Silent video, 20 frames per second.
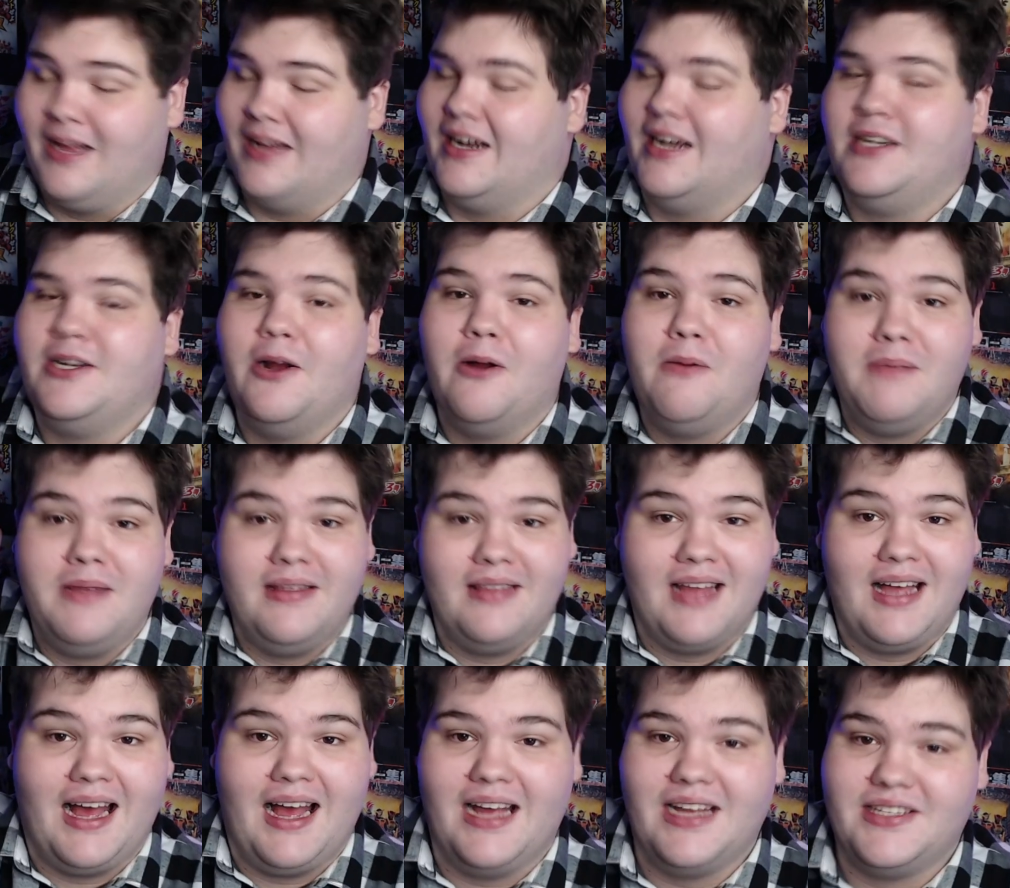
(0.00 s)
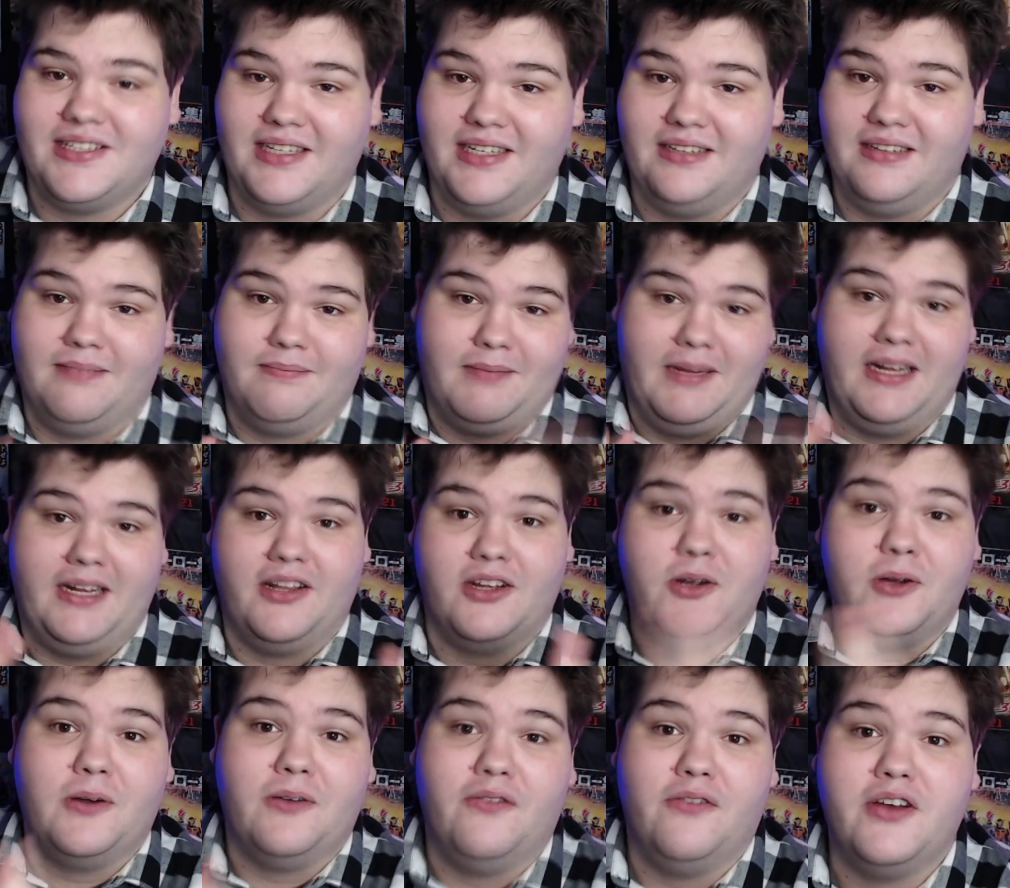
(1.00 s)
And I don't mean that as in the
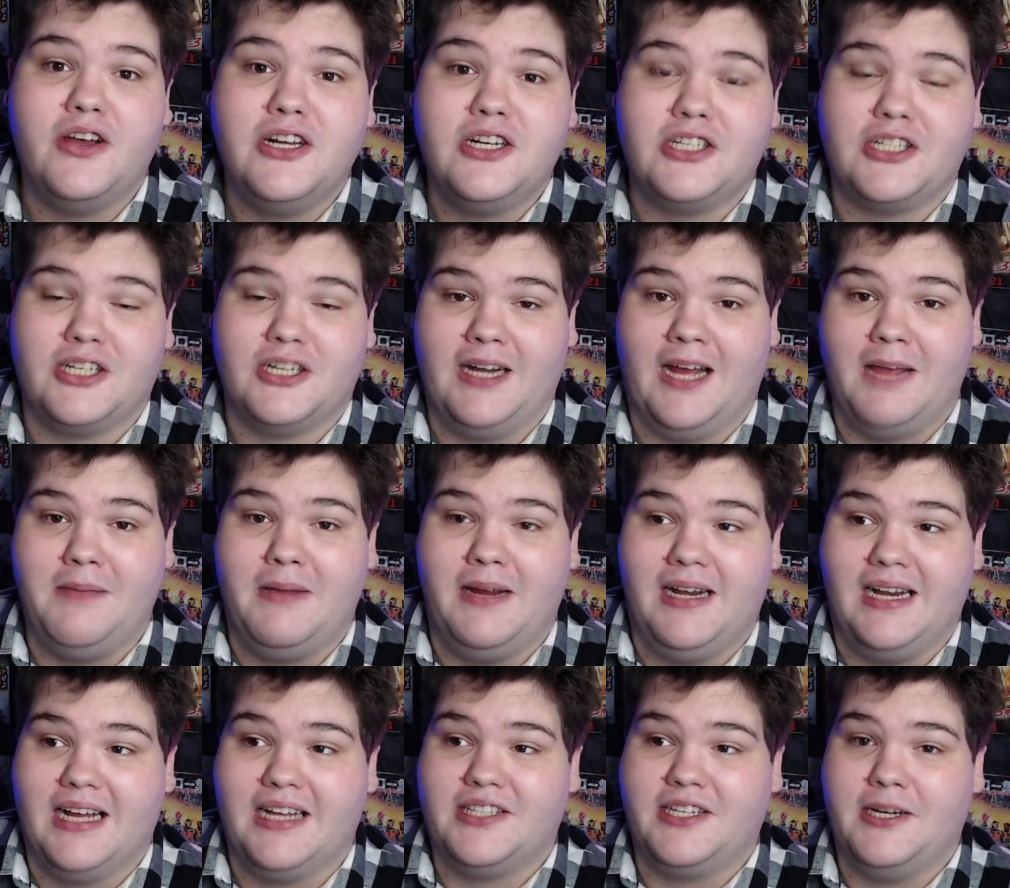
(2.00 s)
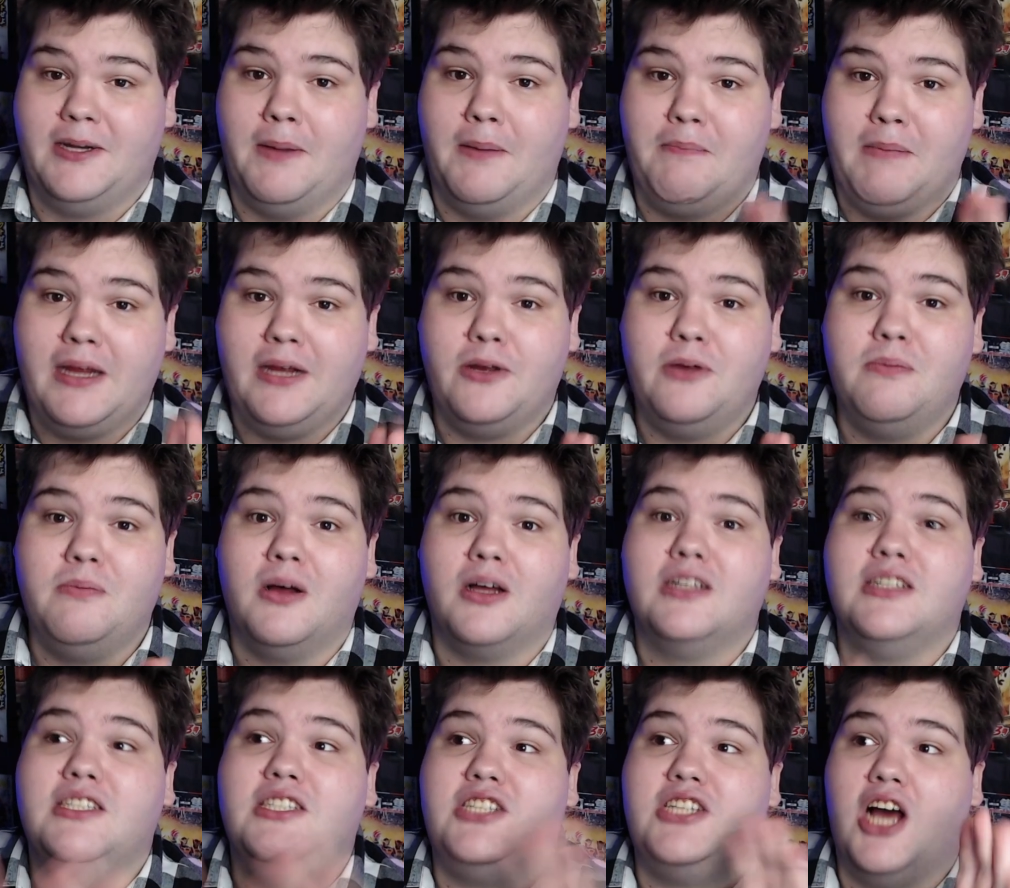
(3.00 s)
good version, I mean as in
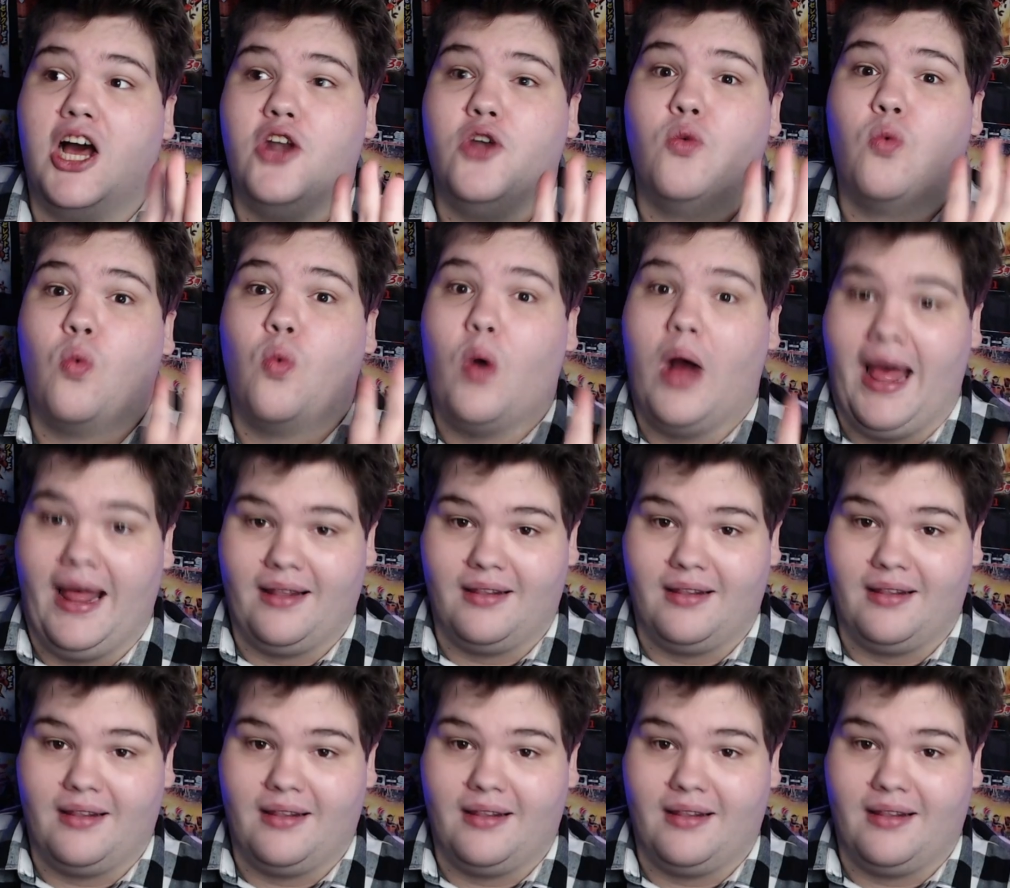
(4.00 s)
Makomon done well.